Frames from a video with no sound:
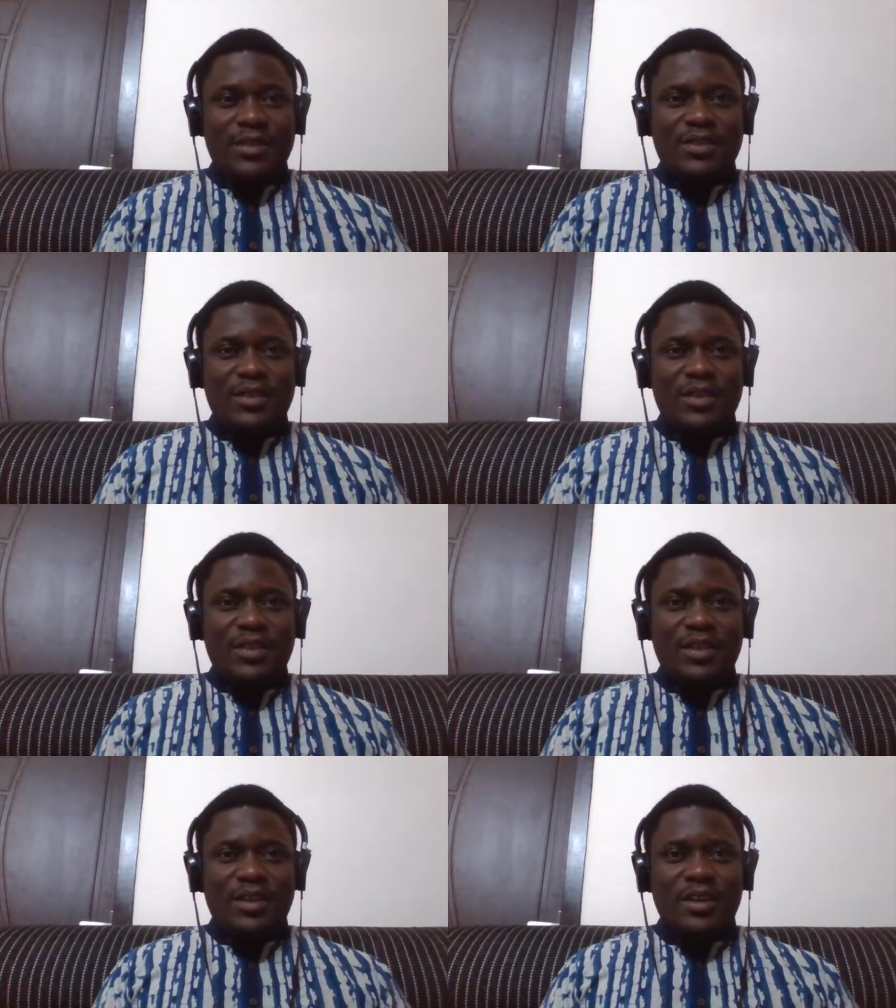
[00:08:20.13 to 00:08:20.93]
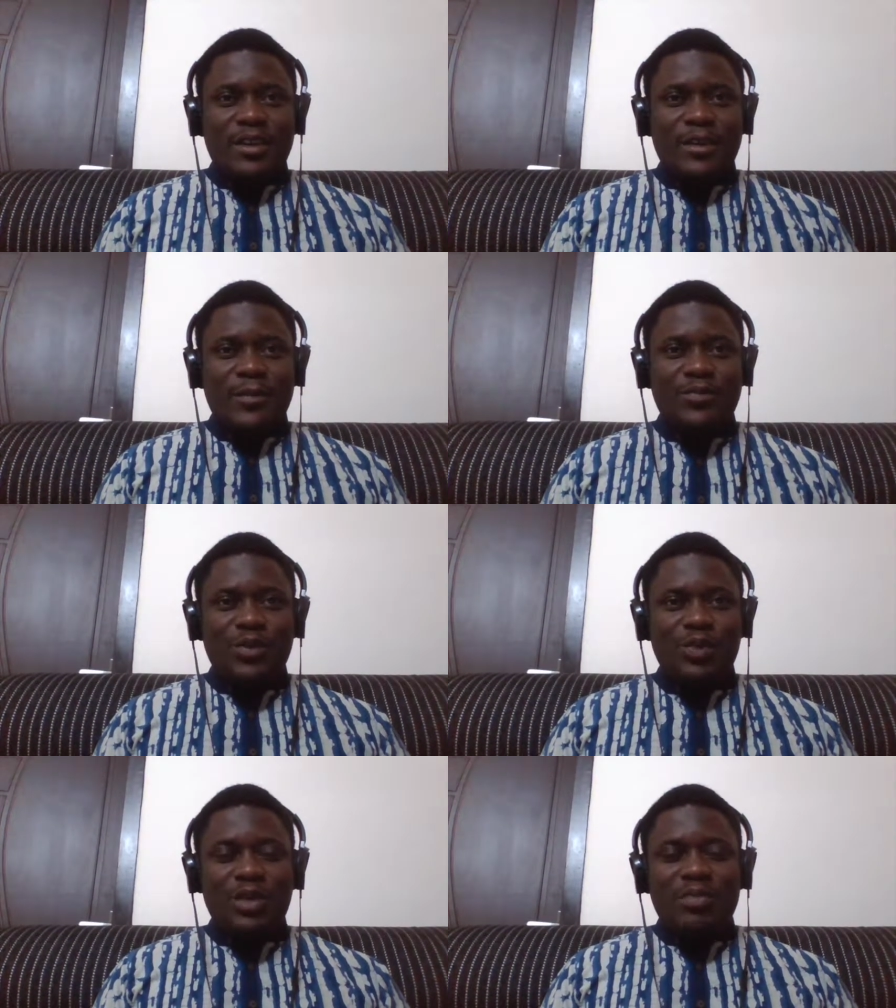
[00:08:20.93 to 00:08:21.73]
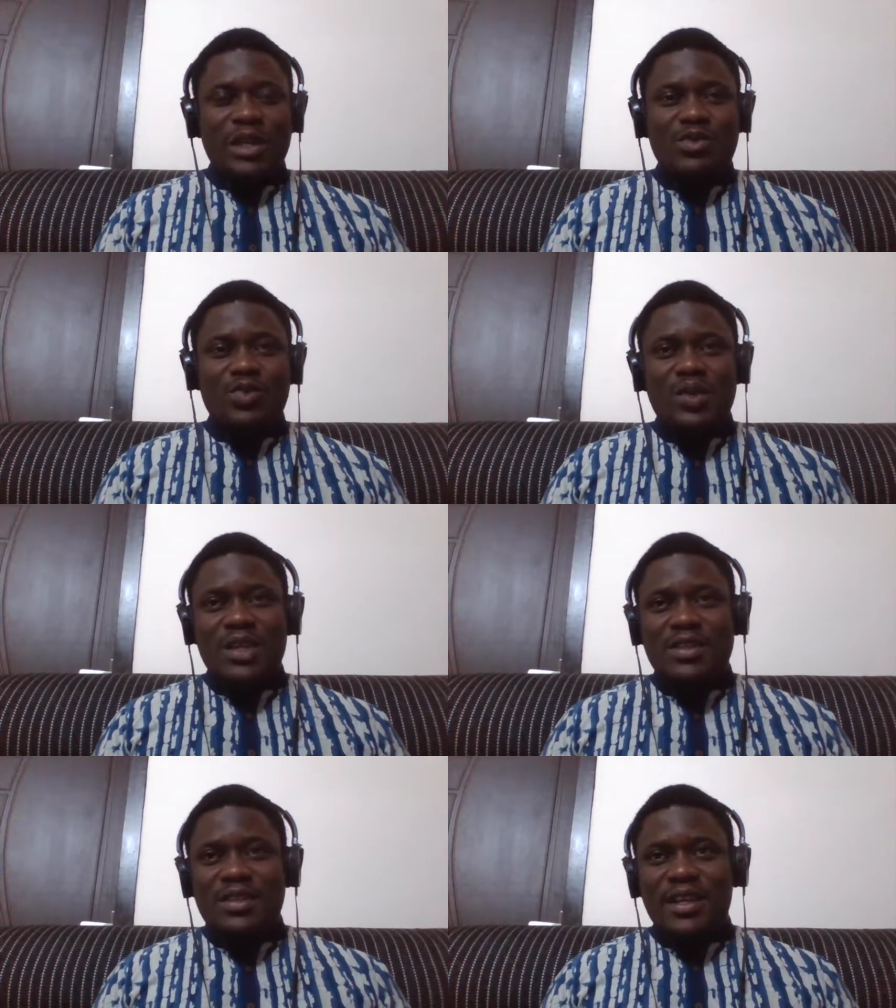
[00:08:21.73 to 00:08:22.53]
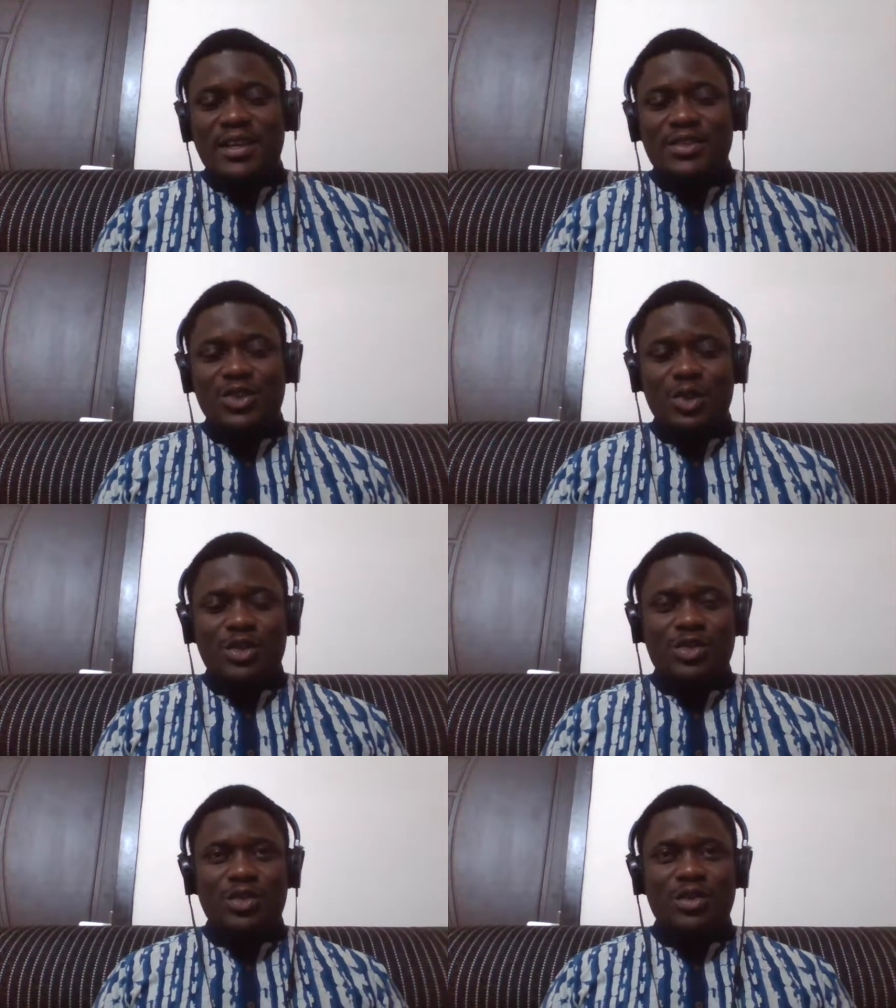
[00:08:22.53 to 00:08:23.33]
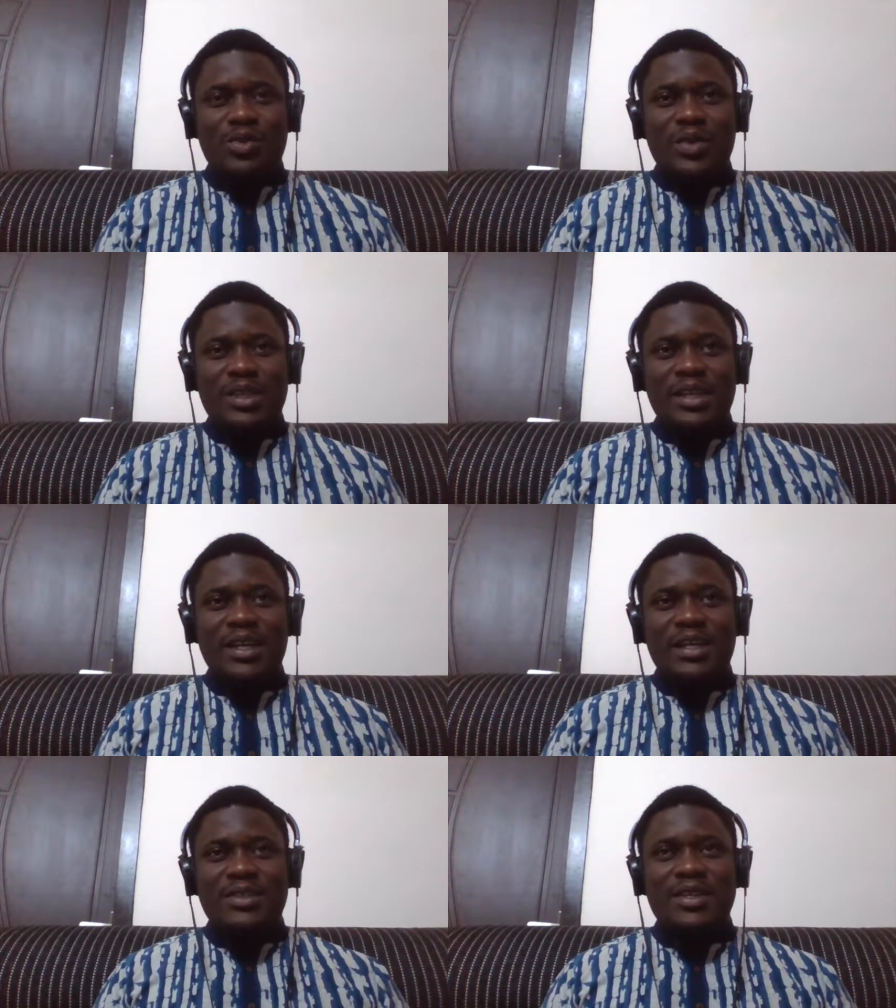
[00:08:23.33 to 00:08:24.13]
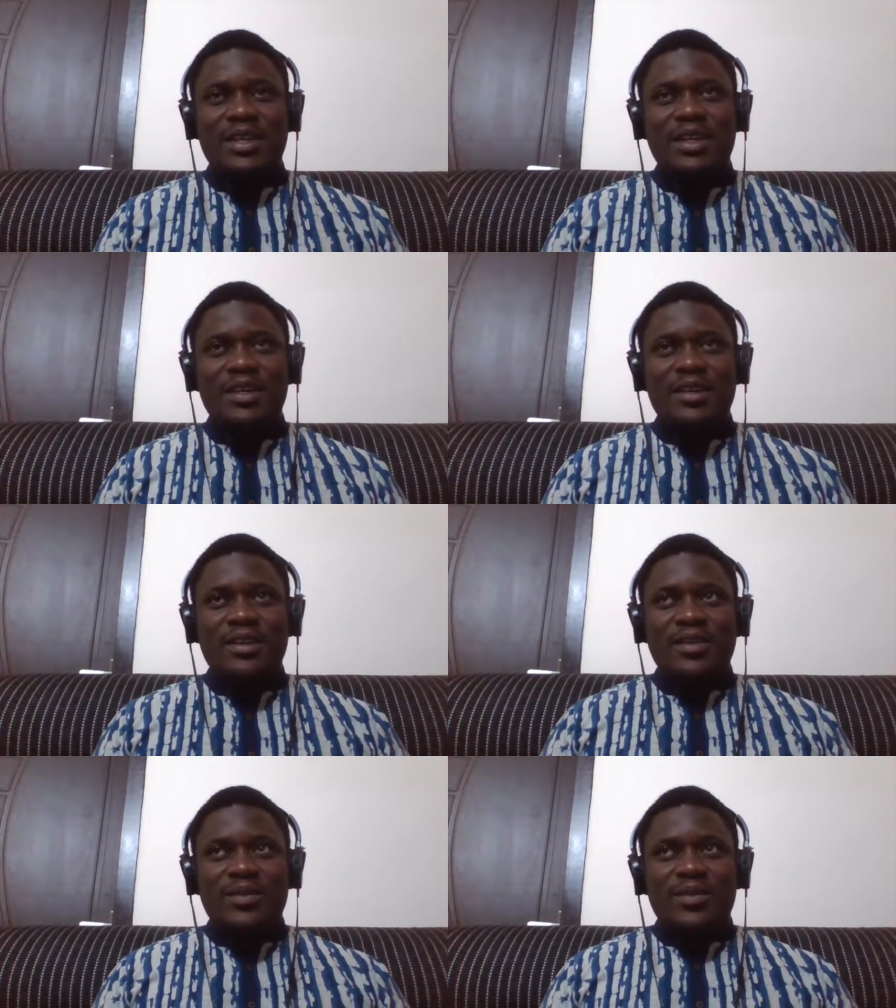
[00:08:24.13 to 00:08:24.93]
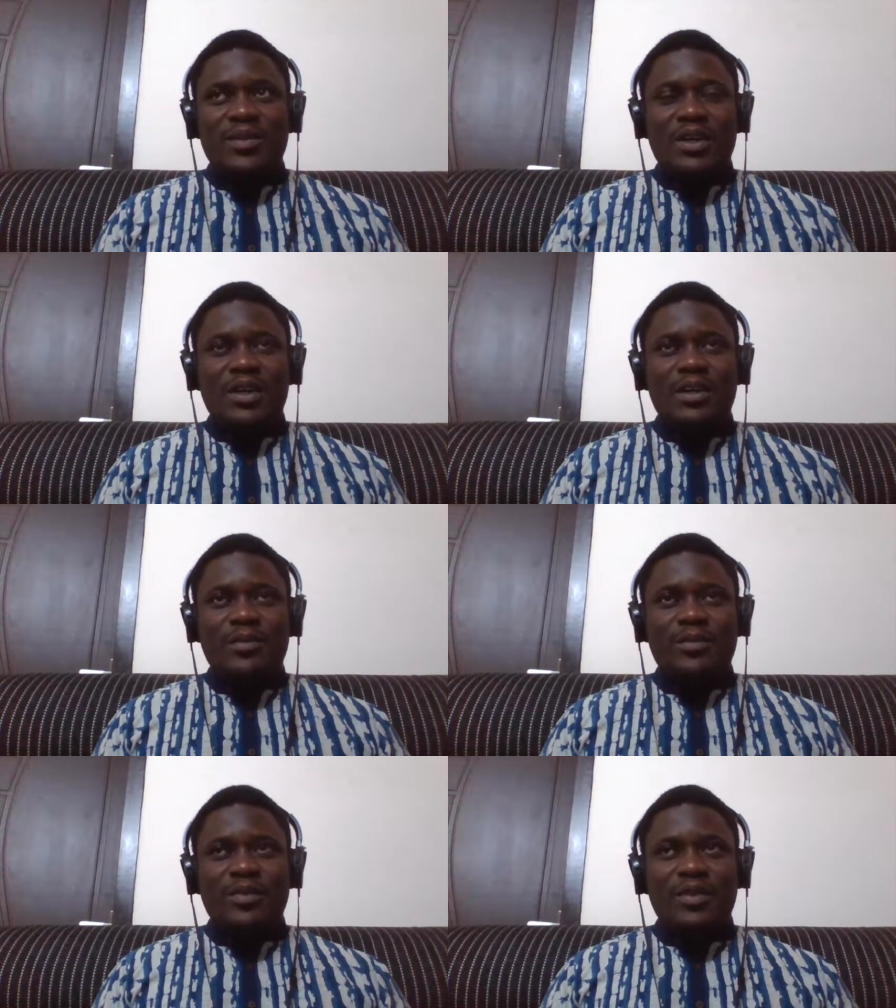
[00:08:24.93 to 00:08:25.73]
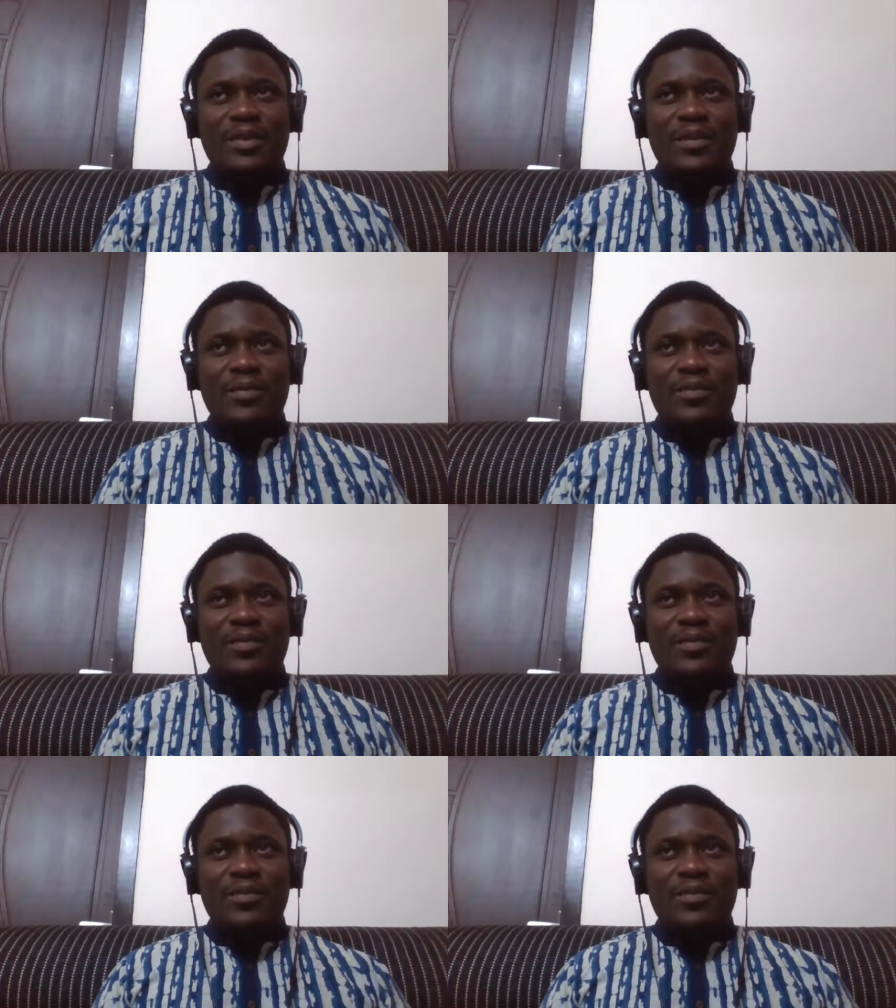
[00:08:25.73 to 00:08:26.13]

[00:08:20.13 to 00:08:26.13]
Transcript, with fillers: And uh, one might read that short story with the idea um,